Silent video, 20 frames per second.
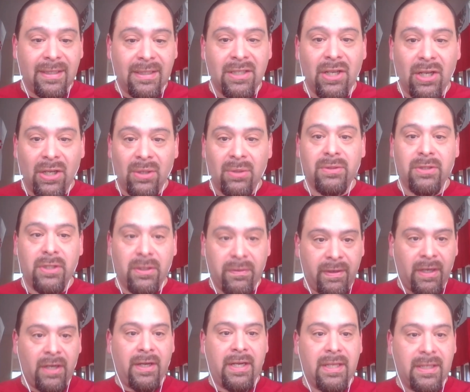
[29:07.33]
you know, you're
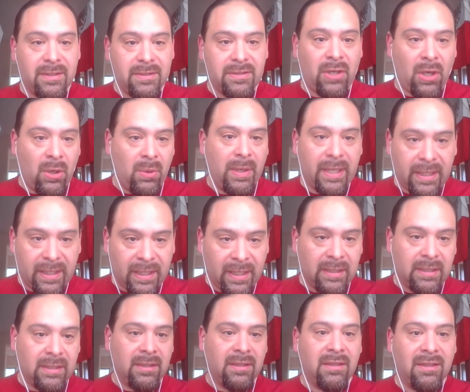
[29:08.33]
very stoic
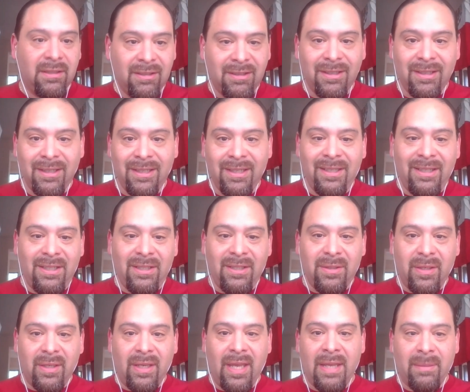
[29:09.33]
and
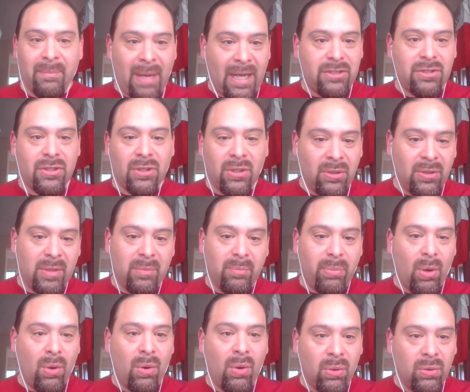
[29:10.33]
macho and
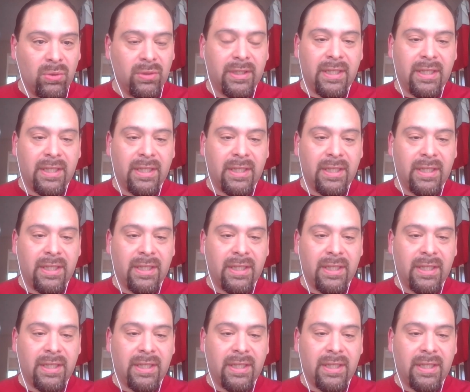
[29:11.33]
bold